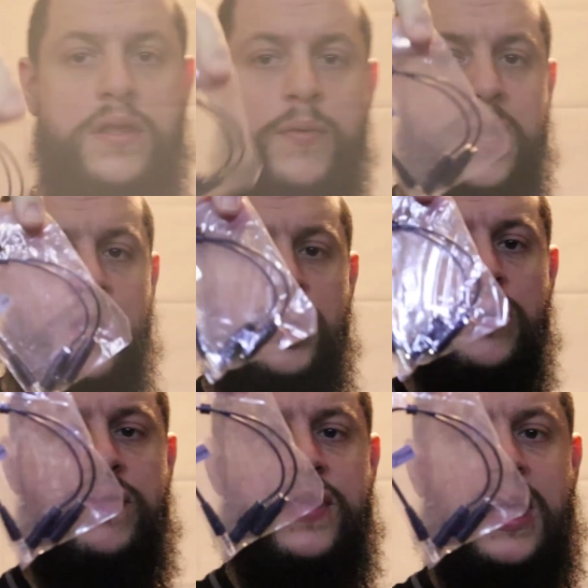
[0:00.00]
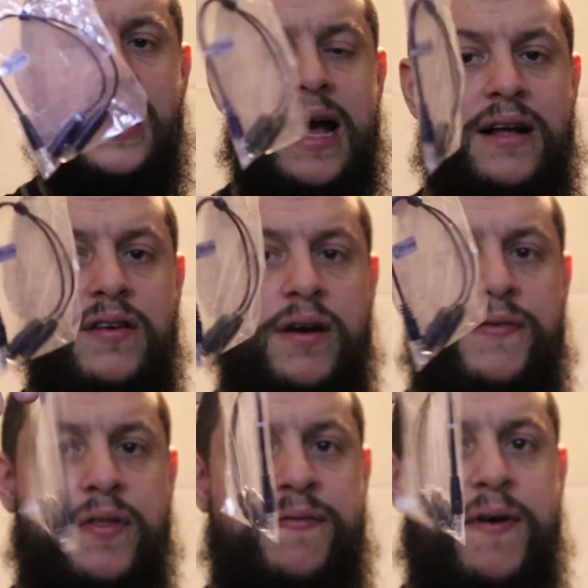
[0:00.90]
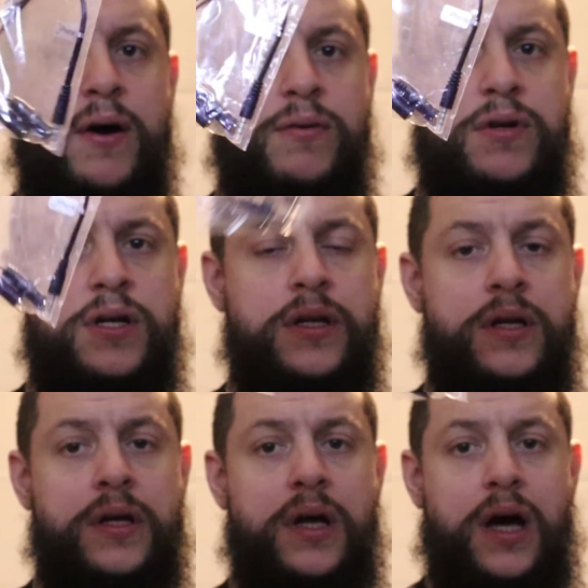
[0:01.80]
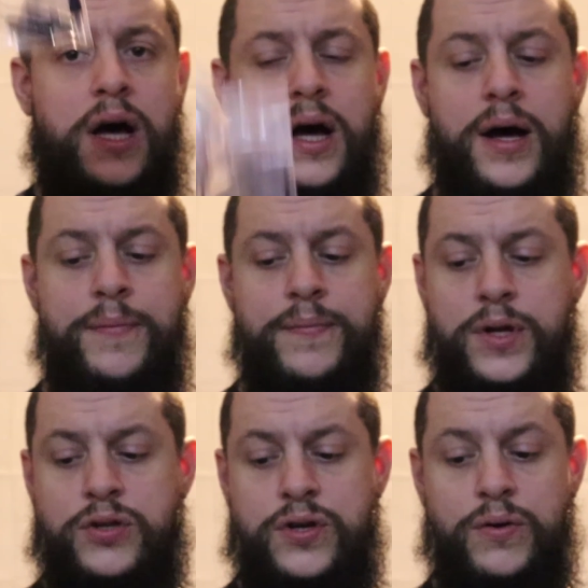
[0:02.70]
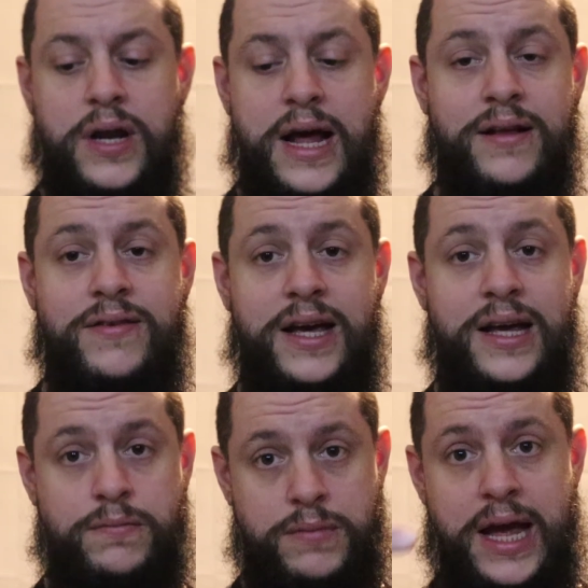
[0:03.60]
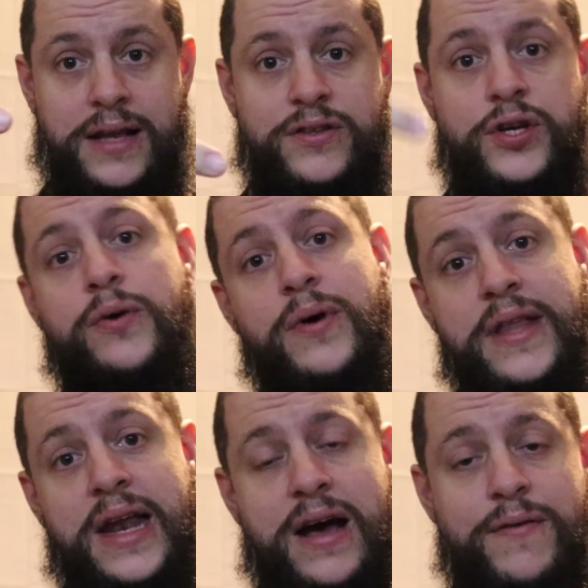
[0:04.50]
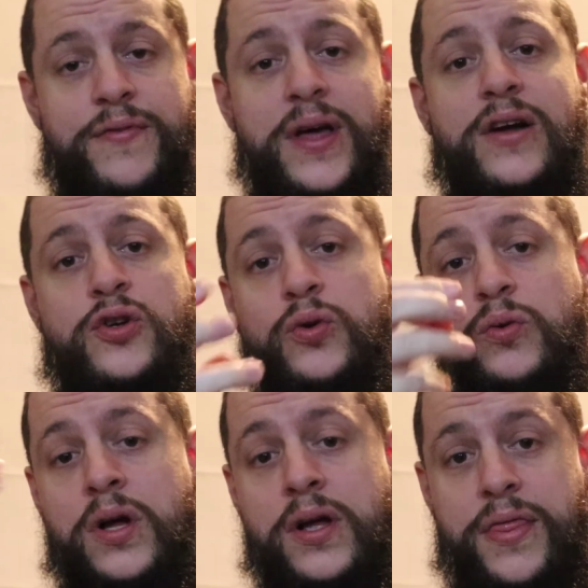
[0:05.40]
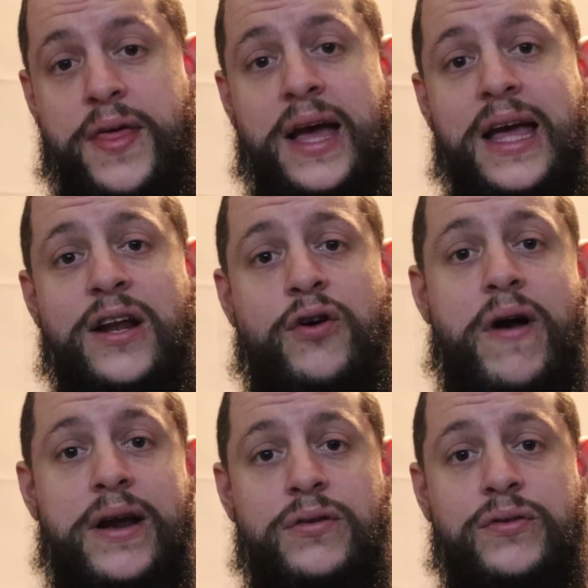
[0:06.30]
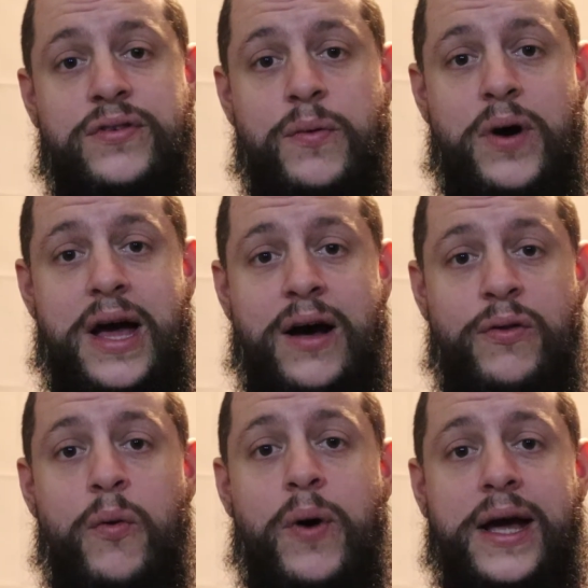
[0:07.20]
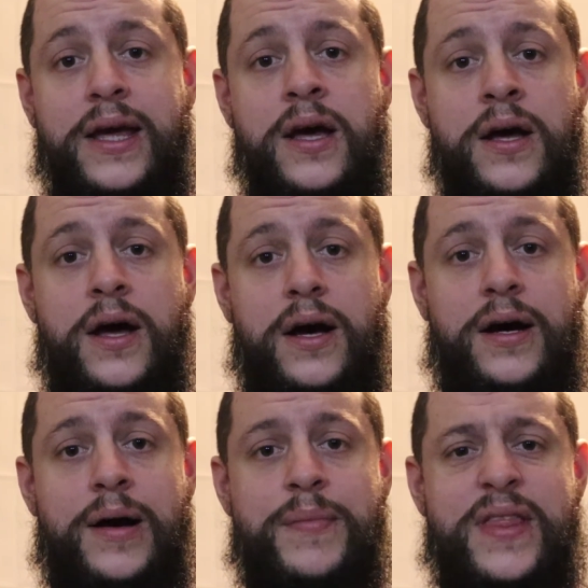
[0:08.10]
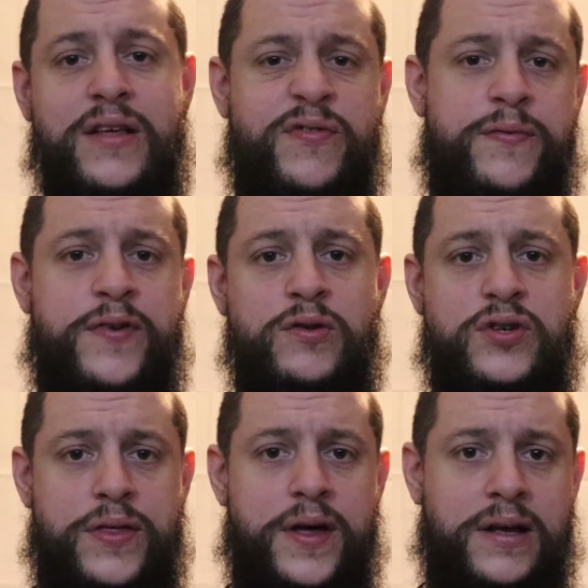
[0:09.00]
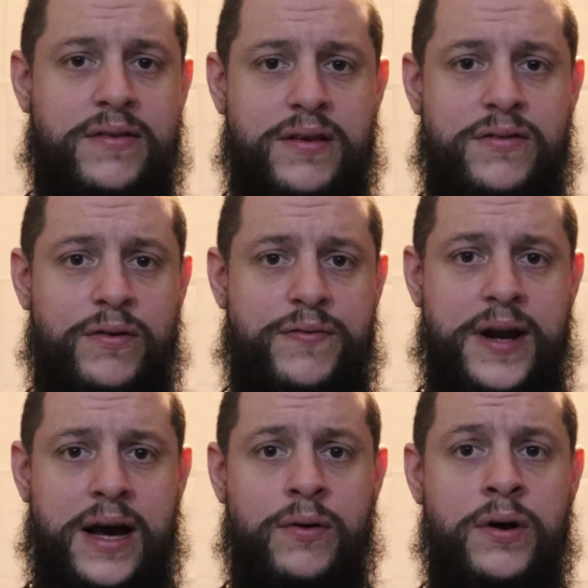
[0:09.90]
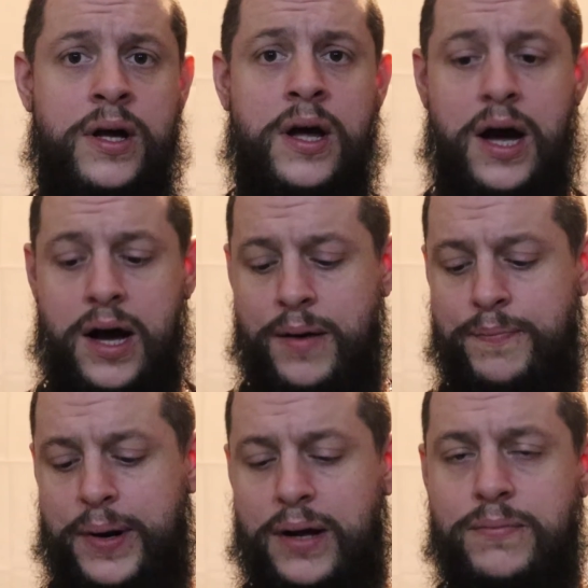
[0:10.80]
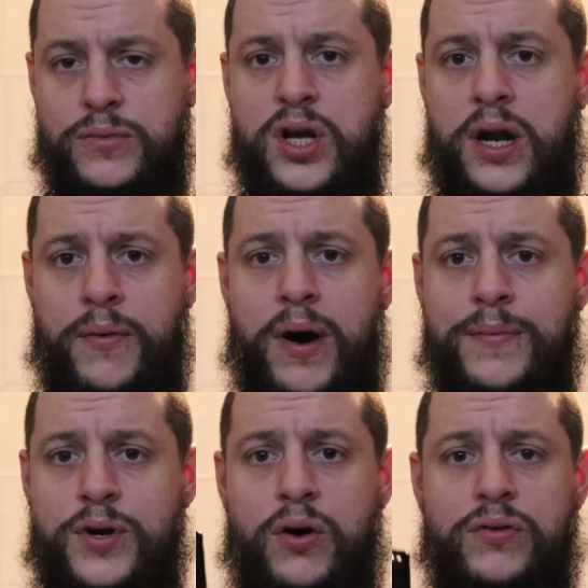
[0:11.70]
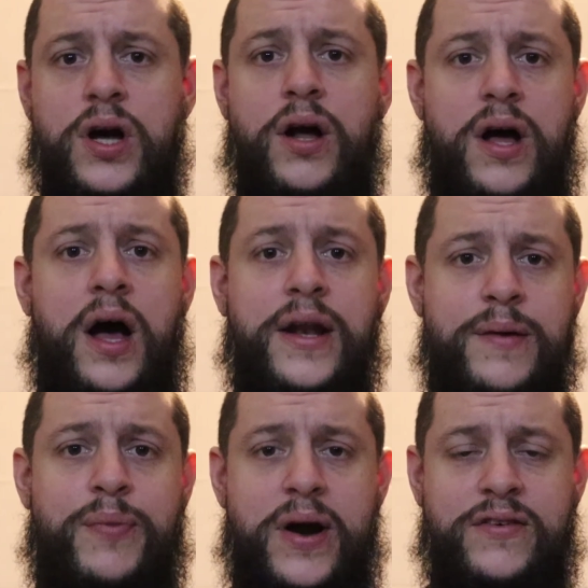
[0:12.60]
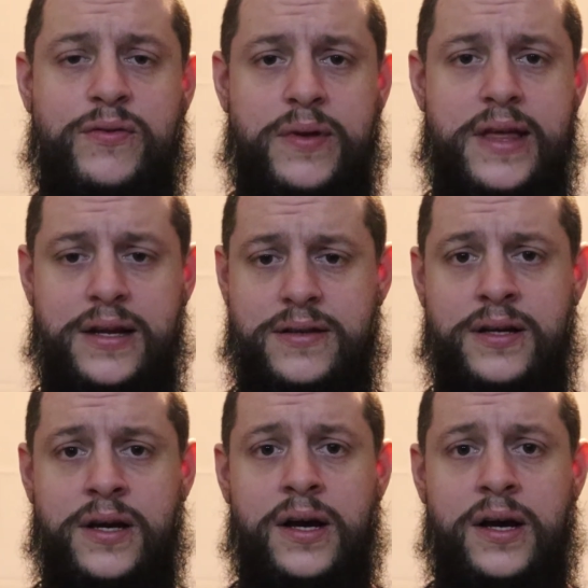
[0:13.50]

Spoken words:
that we could use the connector for the phone to connect it into, and then have the actual thing in a cradle somewhere out the way. But that's for future things, that's not for now. But I'm not unimpressed with it,